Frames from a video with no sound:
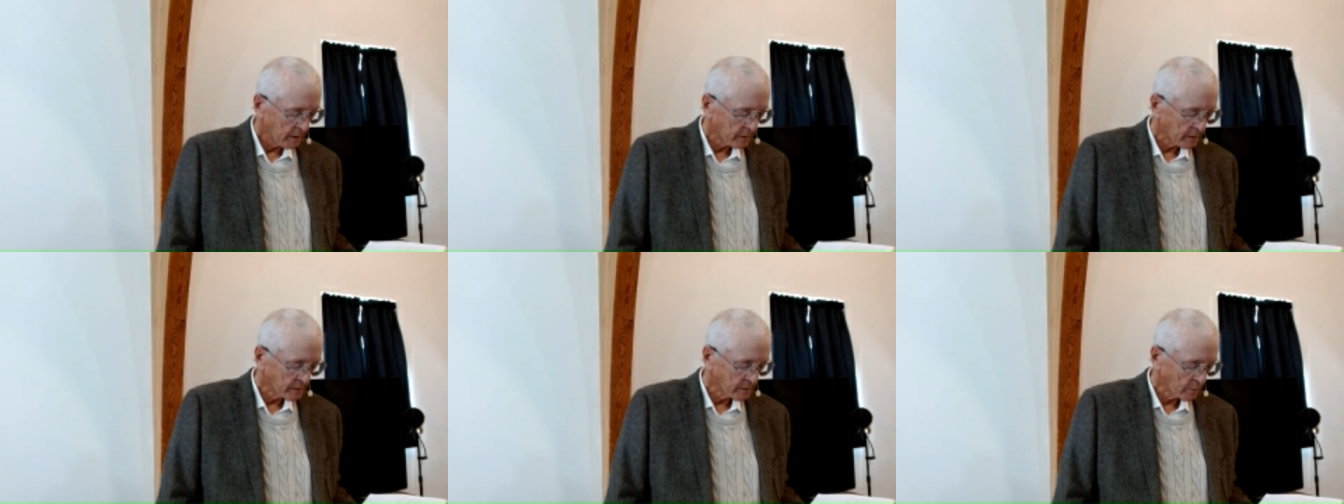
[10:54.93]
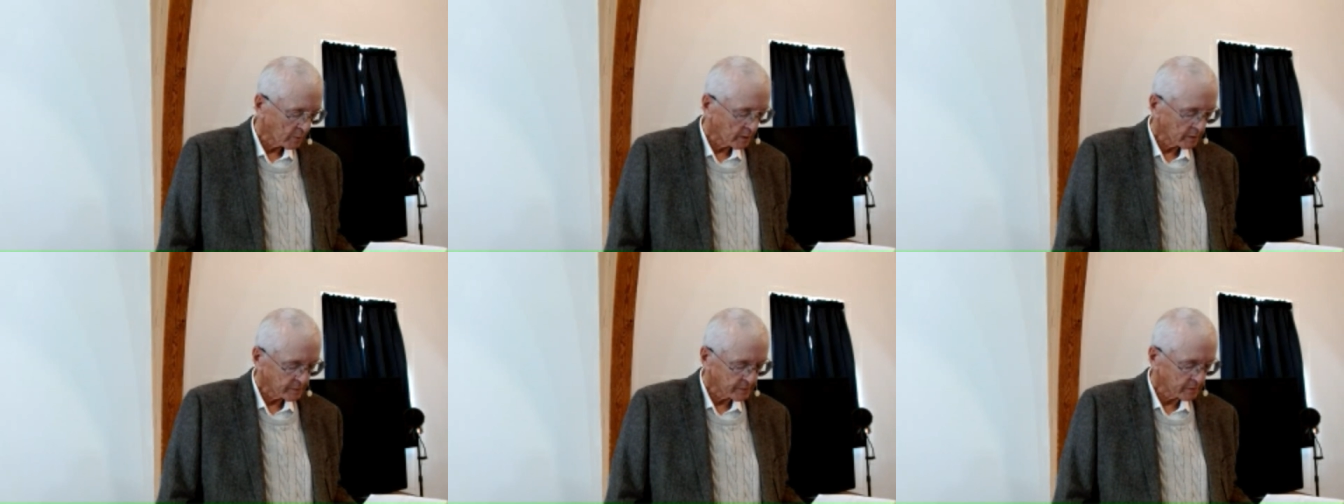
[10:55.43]
and they said, well,
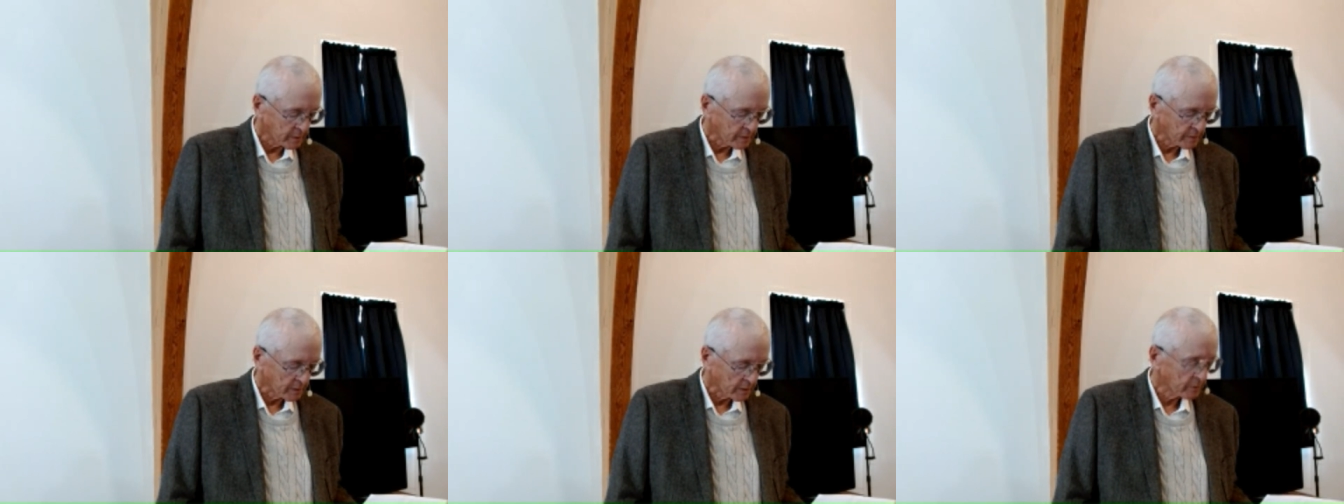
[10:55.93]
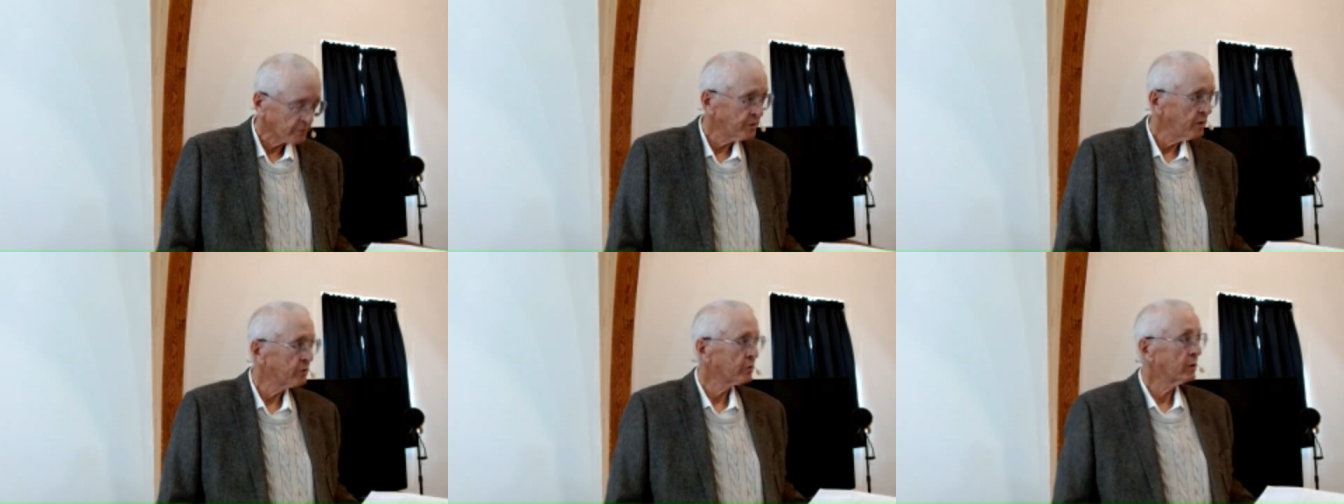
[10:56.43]
is is Uncle
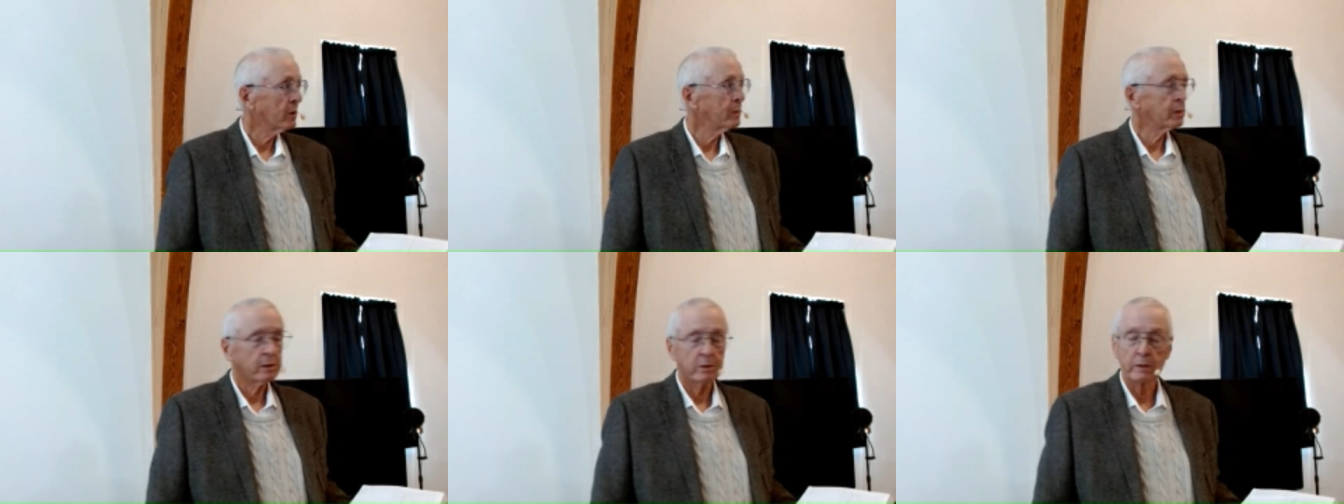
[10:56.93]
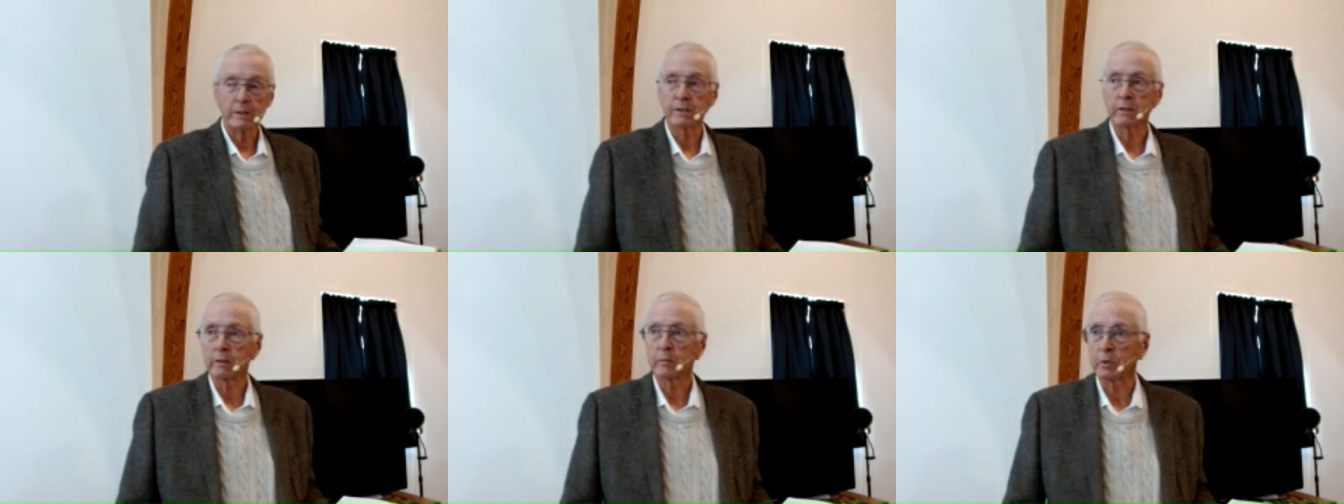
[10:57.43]
Cecil coming? No, he's
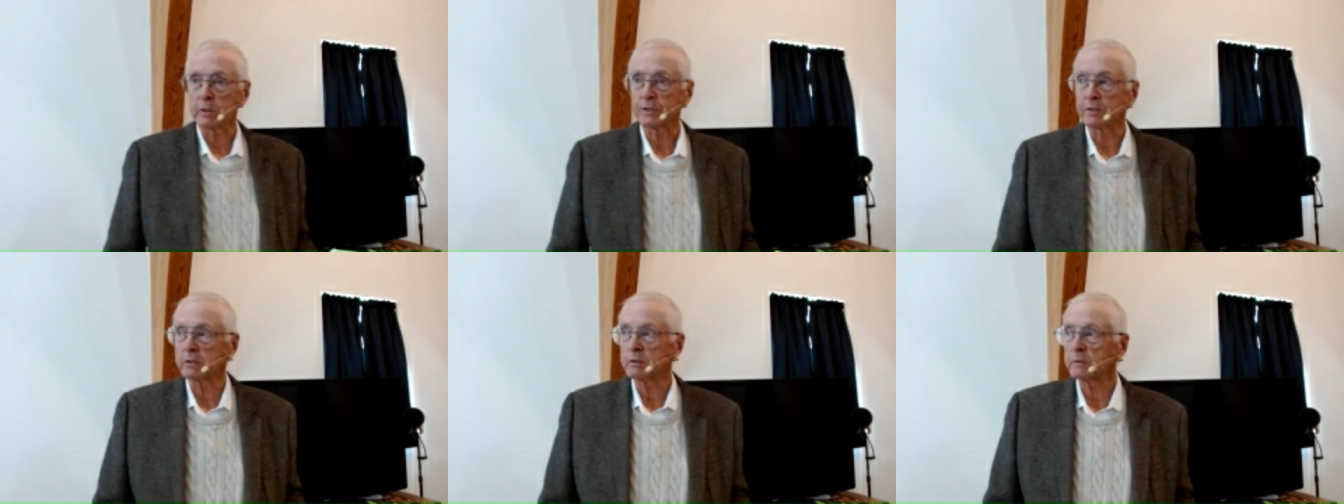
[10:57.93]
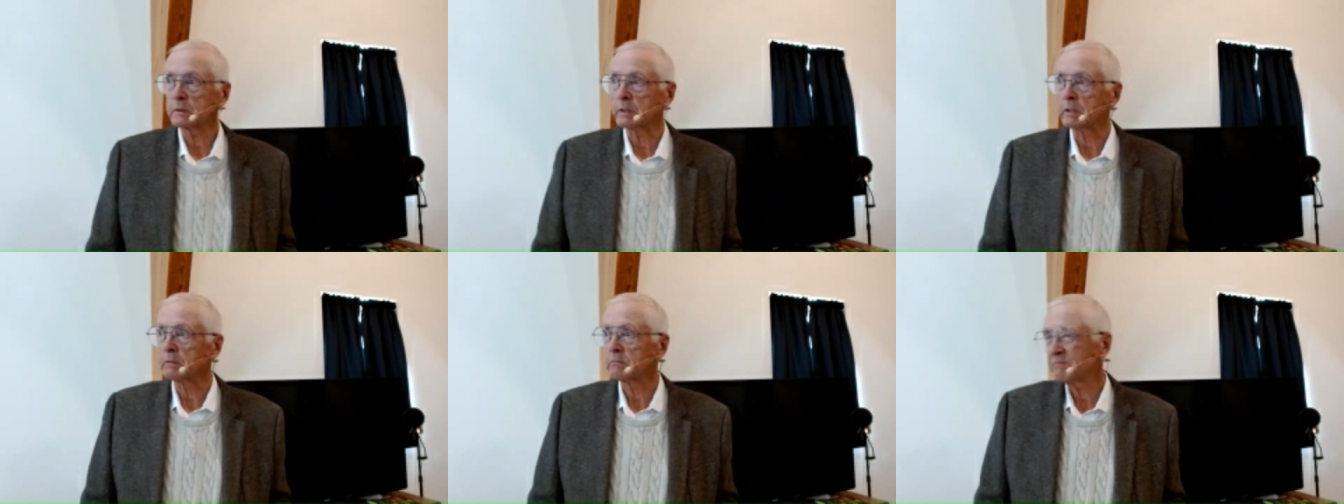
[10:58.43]
still in prison,
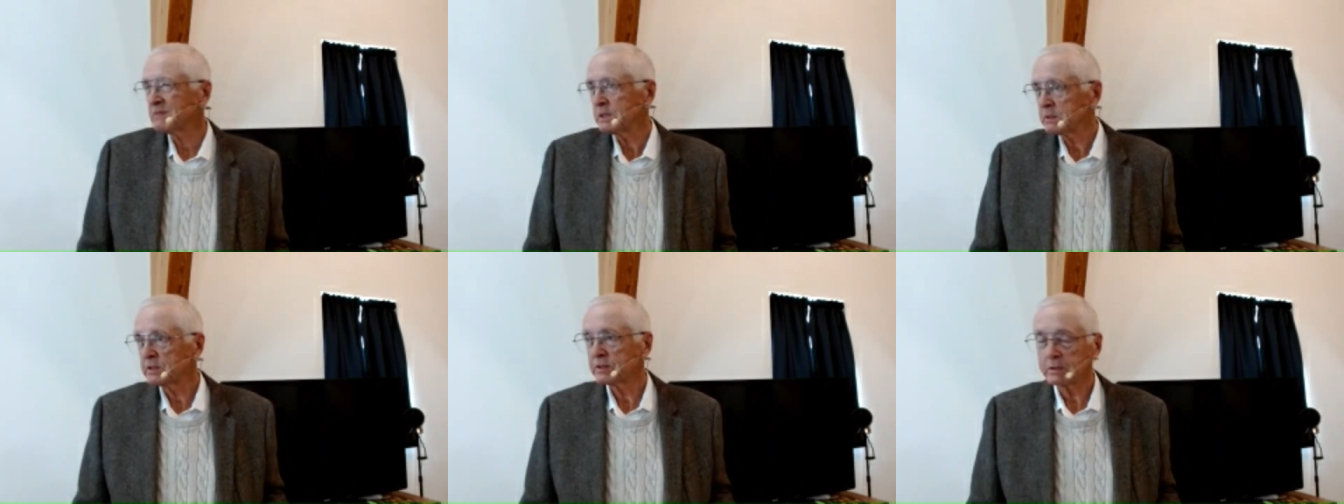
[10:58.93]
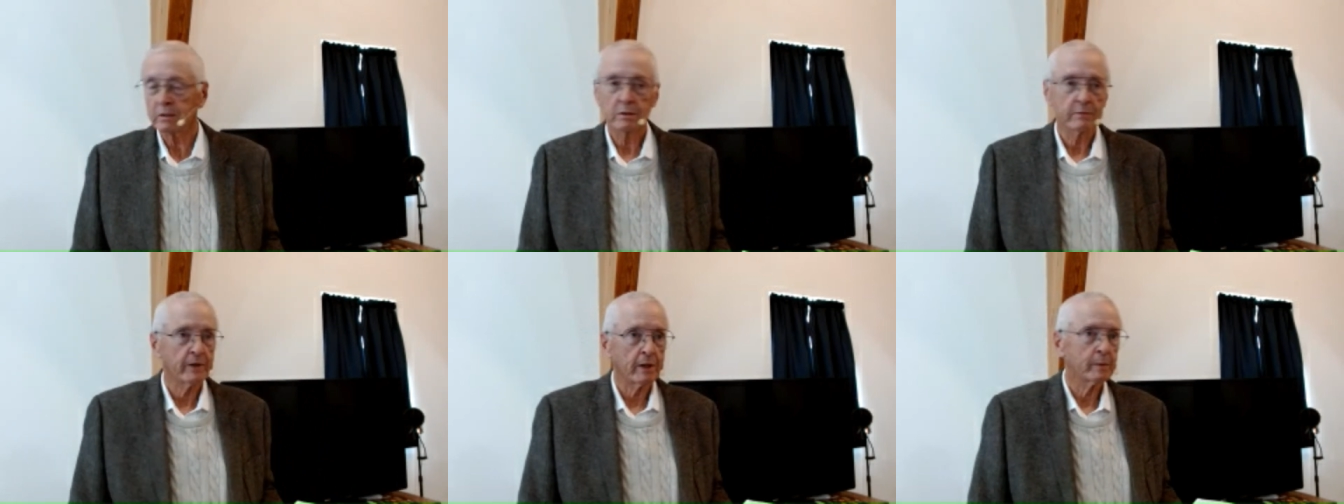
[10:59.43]
and you know, just
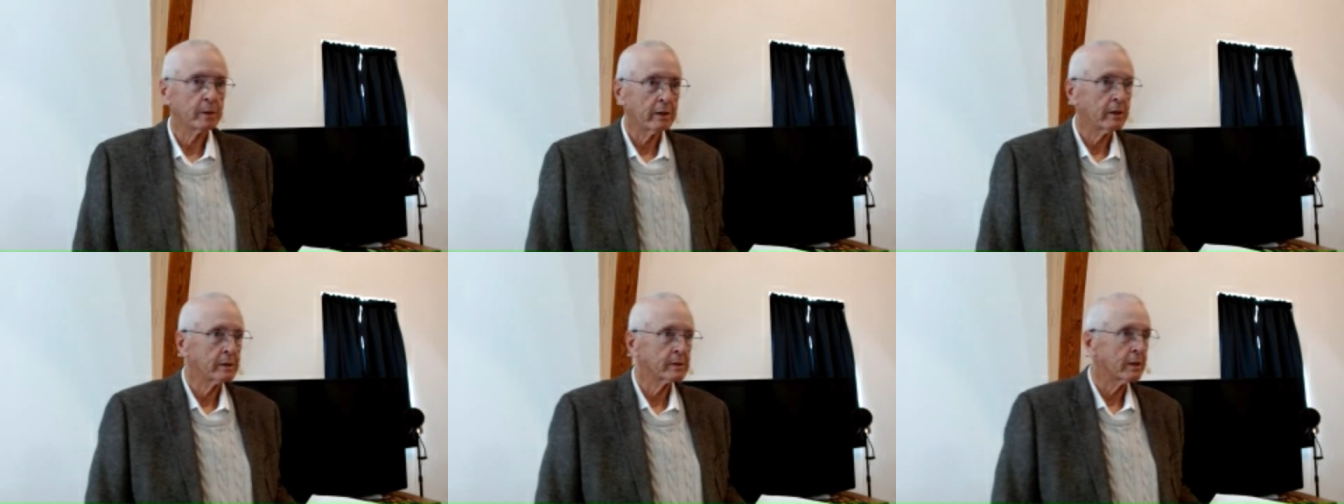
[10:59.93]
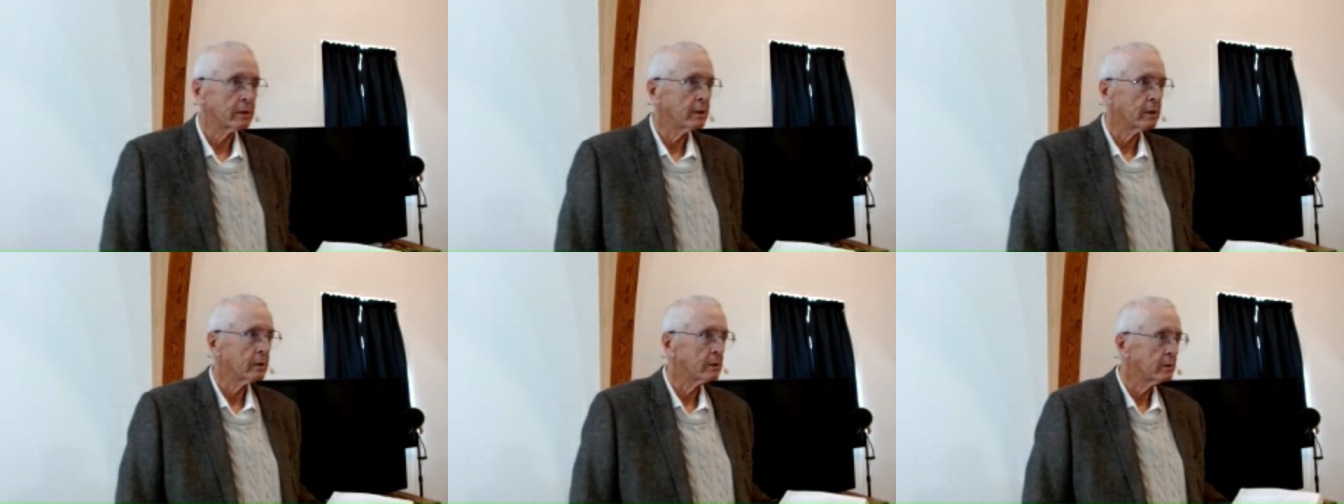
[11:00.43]
little family things like
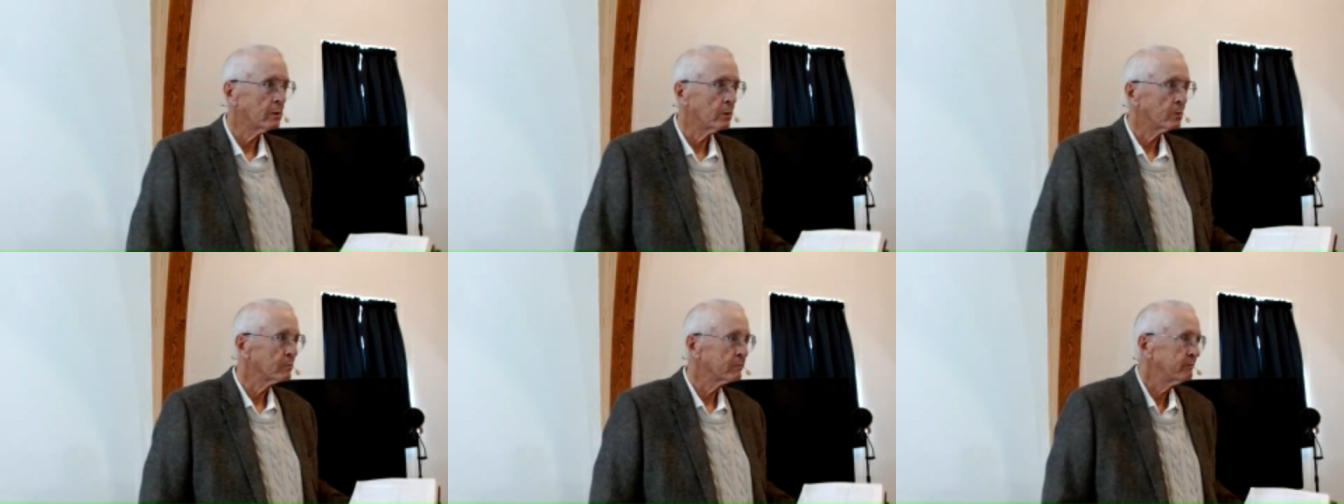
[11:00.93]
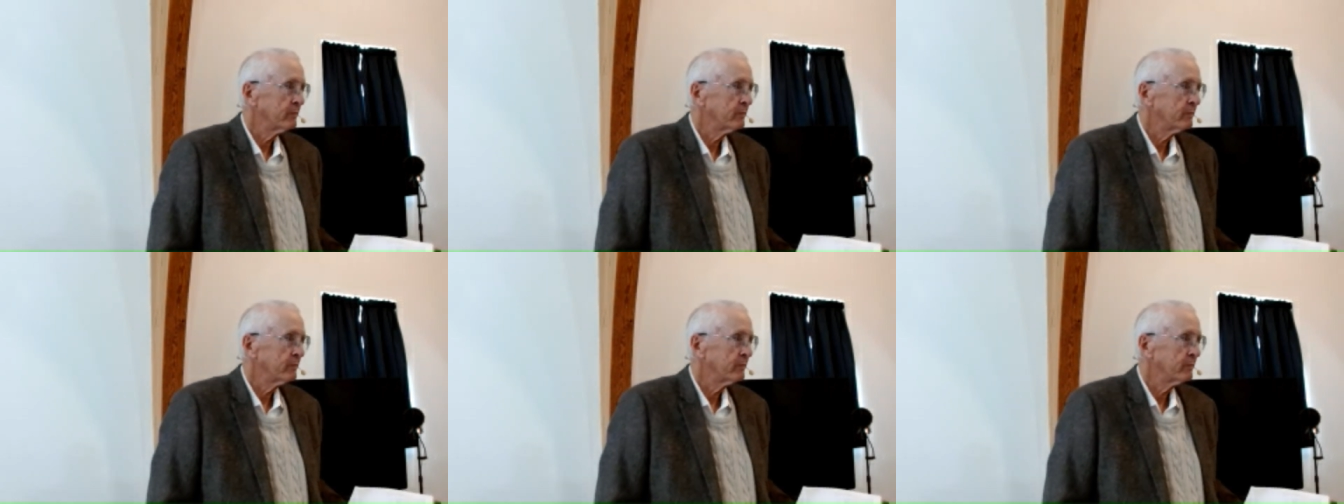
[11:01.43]
that that don't.